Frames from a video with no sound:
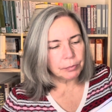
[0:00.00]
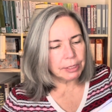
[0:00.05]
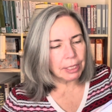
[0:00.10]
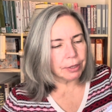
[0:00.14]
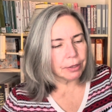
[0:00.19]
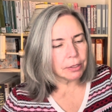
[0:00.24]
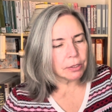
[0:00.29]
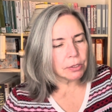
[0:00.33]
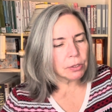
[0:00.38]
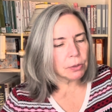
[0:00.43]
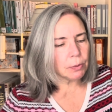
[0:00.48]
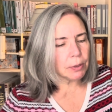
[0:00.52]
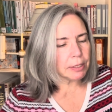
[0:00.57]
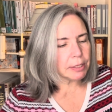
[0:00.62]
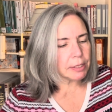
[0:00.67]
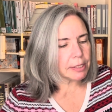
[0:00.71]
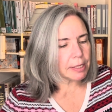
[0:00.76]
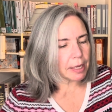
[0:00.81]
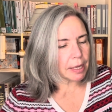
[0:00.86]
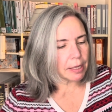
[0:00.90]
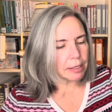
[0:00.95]
This one
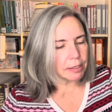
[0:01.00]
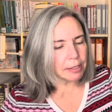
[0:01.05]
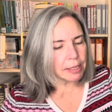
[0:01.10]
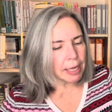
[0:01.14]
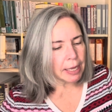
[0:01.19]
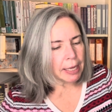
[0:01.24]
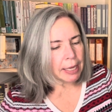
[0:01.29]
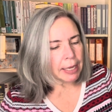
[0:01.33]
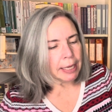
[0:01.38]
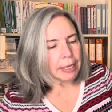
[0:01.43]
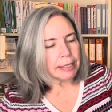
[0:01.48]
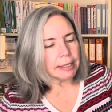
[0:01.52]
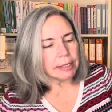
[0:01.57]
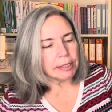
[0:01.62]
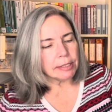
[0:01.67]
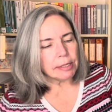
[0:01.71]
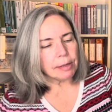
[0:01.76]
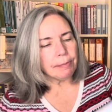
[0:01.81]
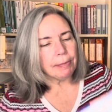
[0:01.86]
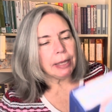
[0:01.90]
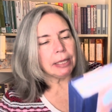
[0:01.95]
says,
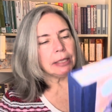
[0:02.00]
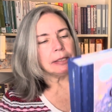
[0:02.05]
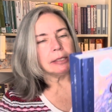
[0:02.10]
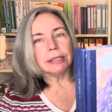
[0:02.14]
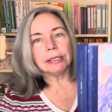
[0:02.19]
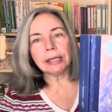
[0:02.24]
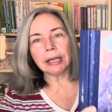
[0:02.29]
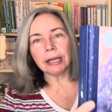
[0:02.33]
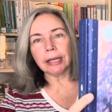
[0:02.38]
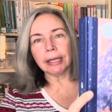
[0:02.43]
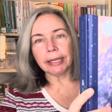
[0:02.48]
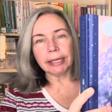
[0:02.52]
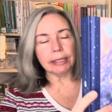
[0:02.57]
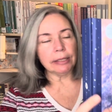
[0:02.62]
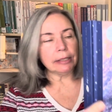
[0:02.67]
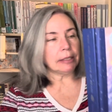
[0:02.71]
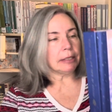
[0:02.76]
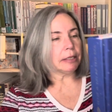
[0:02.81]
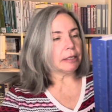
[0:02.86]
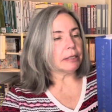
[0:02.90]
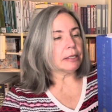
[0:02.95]
Isabella's
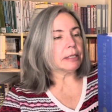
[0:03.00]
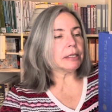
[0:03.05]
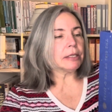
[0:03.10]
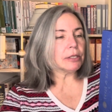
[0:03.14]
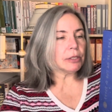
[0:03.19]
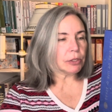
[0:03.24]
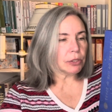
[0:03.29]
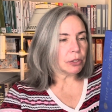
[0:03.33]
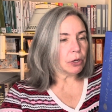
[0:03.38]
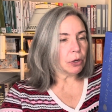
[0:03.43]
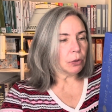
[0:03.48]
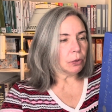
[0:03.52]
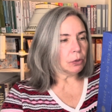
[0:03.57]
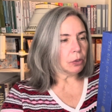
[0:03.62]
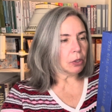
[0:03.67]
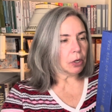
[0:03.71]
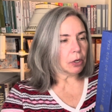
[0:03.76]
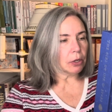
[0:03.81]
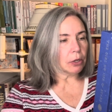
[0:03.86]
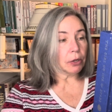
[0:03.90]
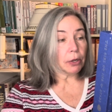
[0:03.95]
Island is no
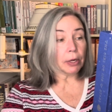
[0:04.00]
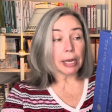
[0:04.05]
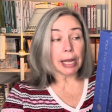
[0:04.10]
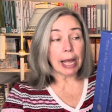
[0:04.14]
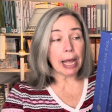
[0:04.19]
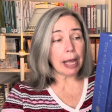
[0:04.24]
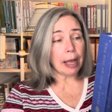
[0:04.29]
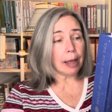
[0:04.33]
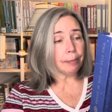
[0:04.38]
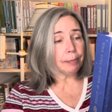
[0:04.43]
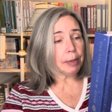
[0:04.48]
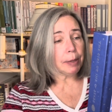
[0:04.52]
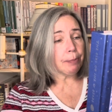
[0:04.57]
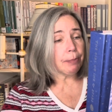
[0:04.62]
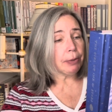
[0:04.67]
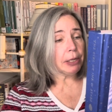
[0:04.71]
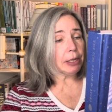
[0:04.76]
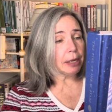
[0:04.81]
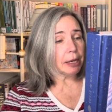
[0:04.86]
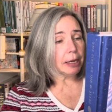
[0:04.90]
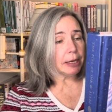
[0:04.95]
longer a happy
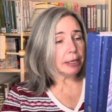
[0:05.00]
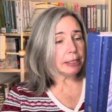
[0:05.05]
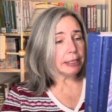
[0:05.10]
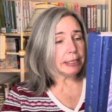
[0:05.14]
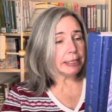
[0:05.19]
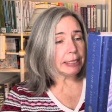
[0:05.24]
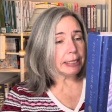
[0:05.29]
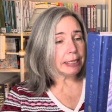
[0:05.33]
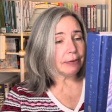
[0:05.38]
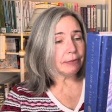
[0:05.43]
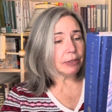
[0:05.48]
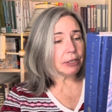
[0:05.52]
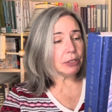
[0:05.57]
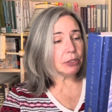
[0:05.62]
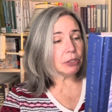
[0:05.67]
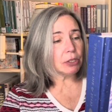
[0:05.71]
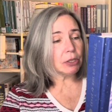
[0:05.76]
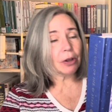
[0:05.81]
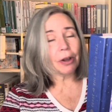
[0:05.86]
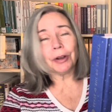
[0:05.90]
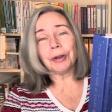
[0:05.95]
place. Even the
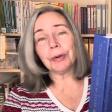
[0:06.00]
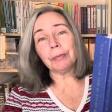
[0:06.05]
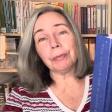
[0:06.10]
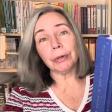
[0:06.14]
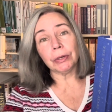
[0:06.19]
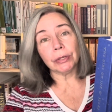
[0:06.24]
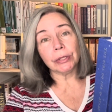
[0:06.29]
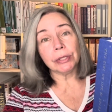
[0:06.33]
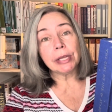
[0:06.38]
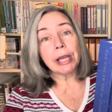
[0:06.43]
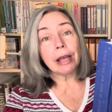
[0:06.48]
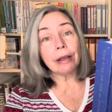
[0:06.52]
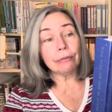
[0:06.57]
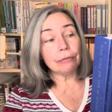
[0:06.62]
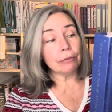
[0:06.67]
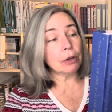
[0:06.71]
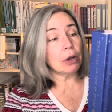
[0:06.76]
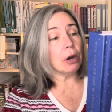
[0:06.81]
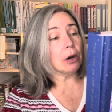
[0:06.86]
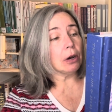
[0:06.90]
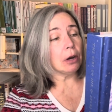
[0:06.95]
songbirds
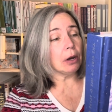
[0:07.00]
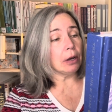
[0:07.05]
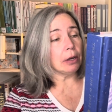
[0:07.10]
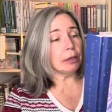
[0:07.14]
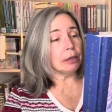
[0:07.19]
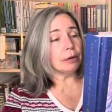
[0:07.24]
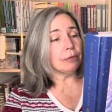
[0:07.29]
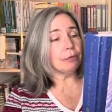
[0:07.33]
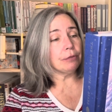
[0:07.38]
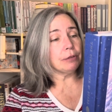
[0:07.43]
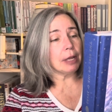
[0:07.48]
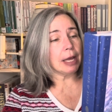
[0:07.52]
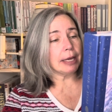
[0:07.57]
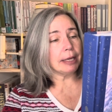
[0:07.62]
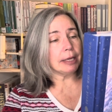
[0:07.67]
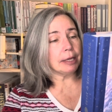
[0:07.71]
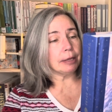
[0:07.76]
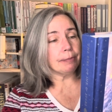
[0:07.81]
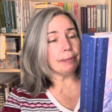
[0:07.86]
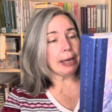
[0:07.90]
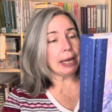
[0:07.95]
have gone,
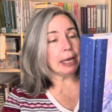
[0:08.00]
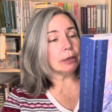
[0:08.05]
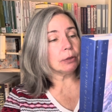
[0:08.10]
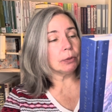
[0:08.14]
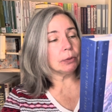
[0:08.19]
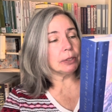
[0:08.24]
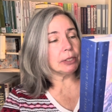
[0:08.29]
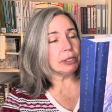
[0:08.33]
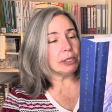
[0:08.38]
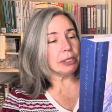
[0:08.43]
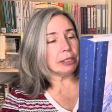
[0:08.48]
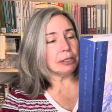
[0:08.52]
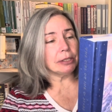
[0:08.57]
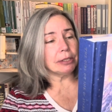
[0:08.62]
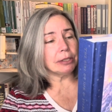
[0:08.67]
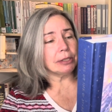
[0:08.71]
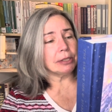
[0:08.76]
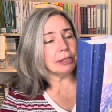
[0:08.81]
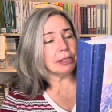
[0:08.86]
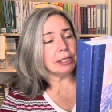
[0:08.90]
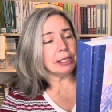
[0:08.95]
flying backwards into
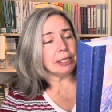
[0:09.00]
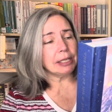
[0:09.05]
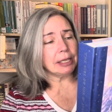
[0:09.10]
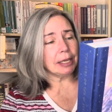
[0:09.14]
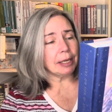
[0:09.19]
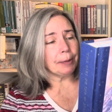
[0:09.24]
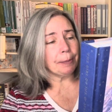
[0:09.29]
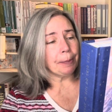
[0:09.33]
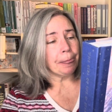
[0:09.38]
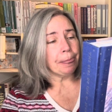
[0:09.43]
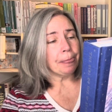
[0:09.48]
the sea.